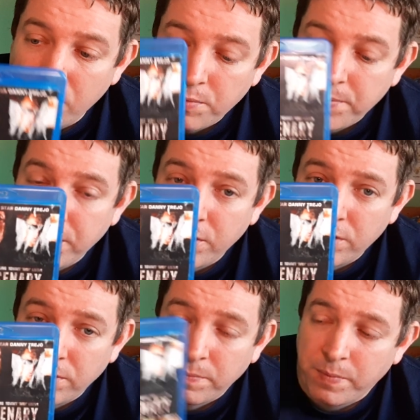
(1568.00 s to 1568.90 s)
and would be good,
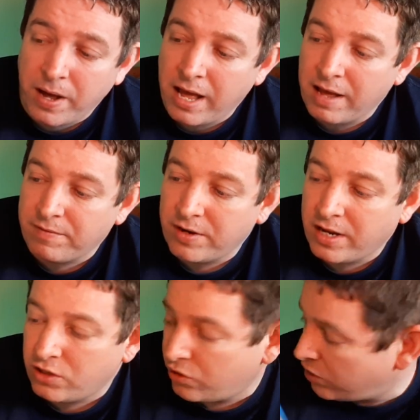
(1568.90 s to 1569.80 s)
but I haven't
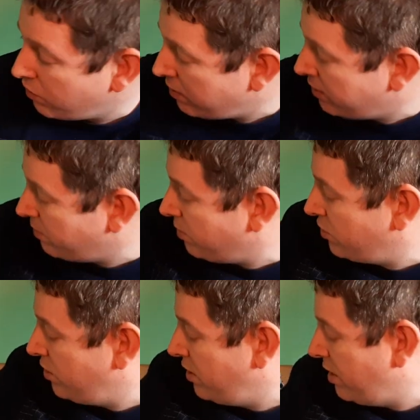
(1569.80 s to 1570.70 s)
actually got around to
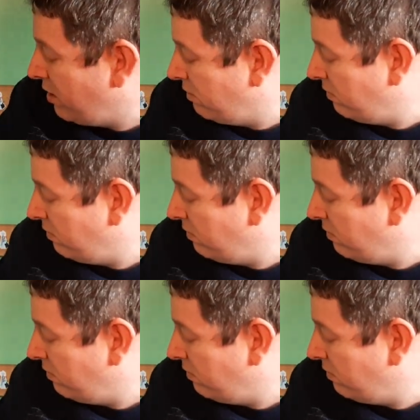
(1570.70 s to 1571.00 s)
watching it yet.